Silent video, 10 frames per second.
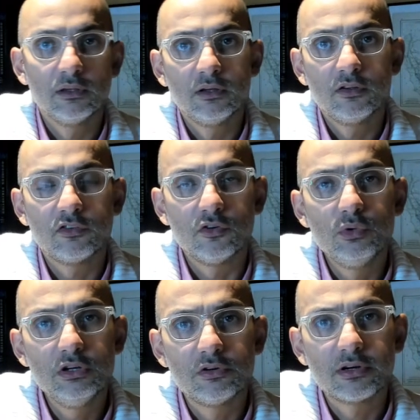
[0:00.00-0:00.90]
So we
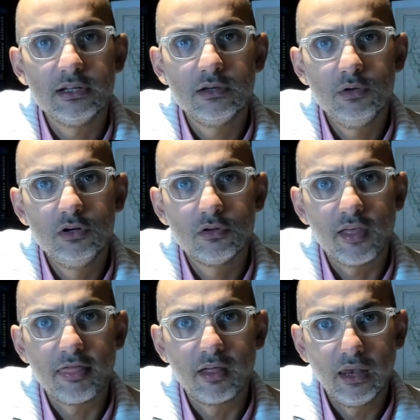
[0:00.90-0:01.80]
know
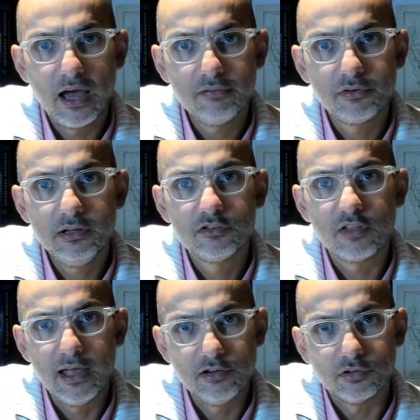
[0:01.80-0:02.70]
that the life reached the
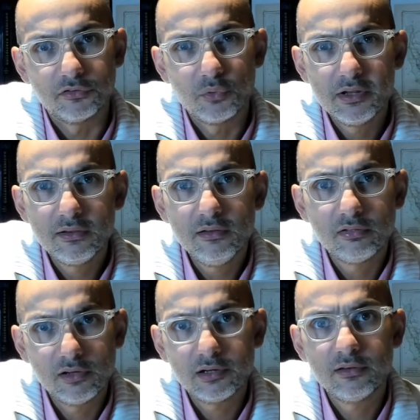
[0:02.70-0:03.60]
age of 20,
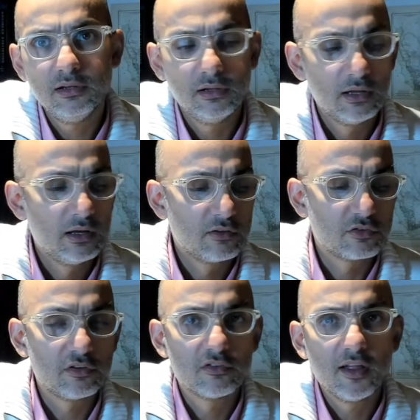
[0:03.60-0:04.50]
30, so
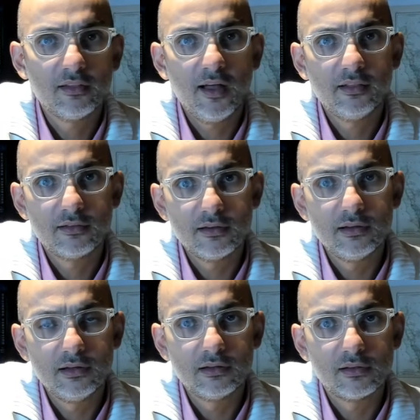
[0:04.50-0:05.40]
it's not at
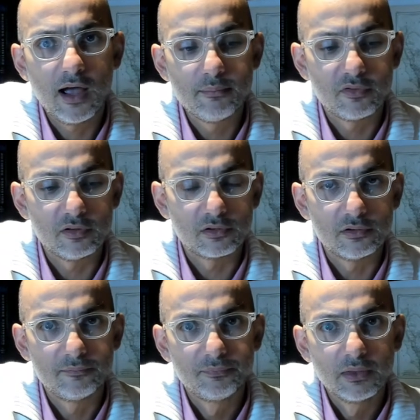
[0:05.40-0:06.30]
time 0.
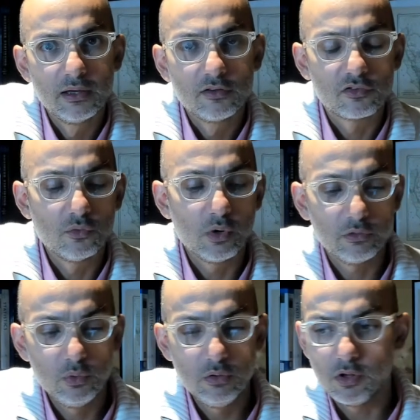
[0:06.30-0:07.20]
So what
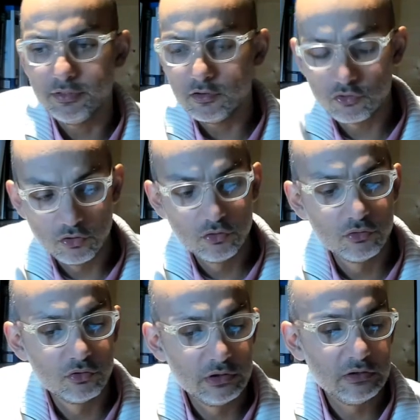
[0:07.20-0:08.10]
we wanted to
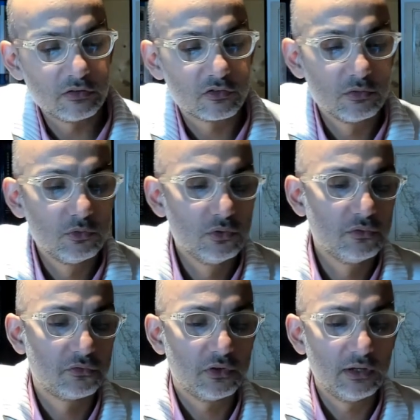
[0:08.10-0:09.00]
do is to
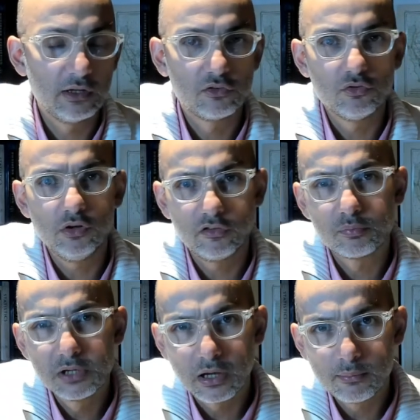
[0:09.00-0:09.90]
move to, it's
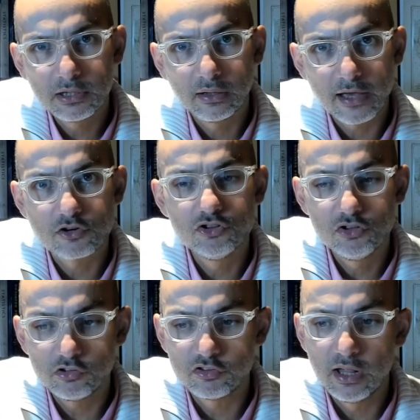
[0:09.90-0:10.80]
becoming like
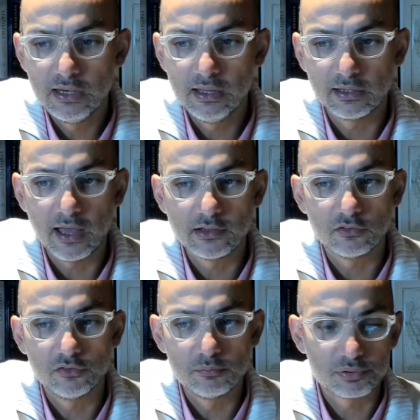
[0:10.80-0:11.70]
conditional kind of
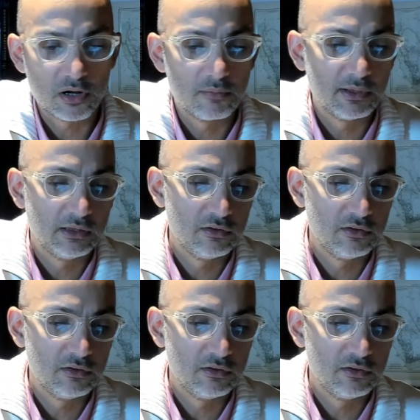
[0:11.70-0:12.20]
a probability.